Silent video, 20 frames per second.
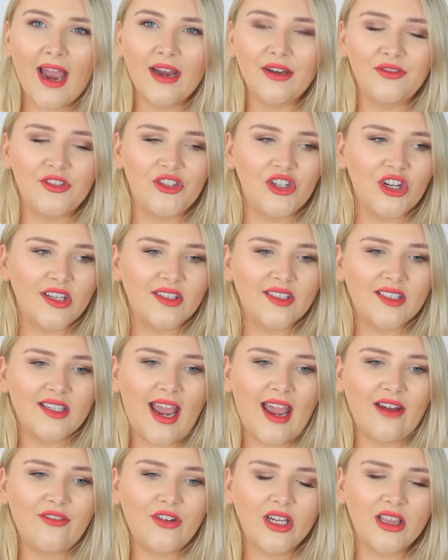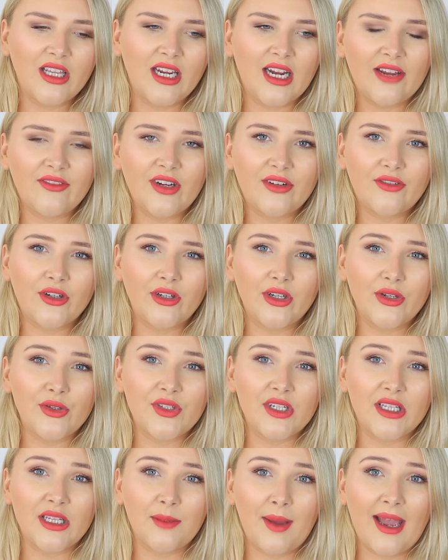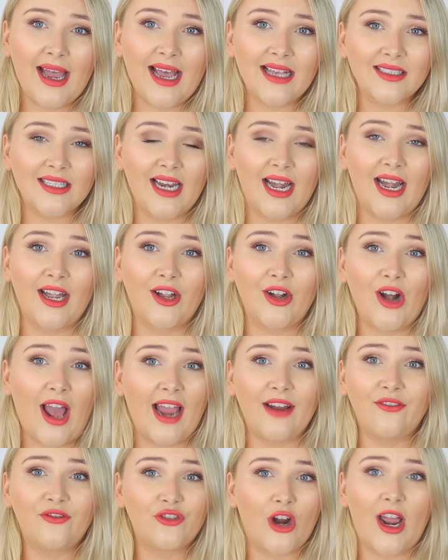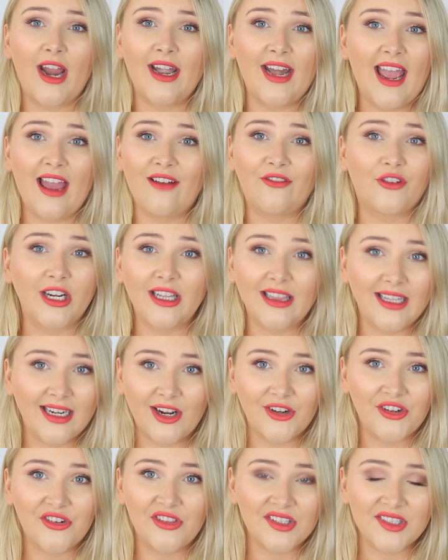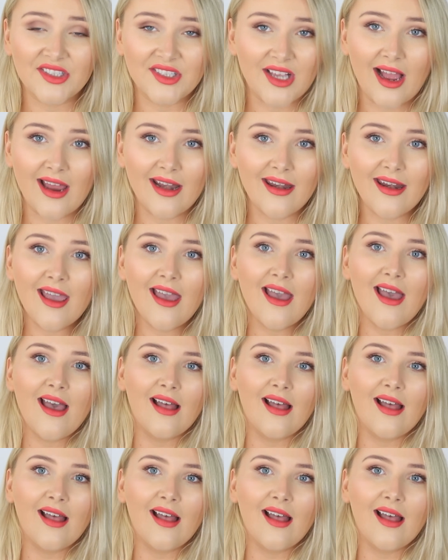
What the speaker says: Everything I've ever used in the past, and I've tried everything under the sun,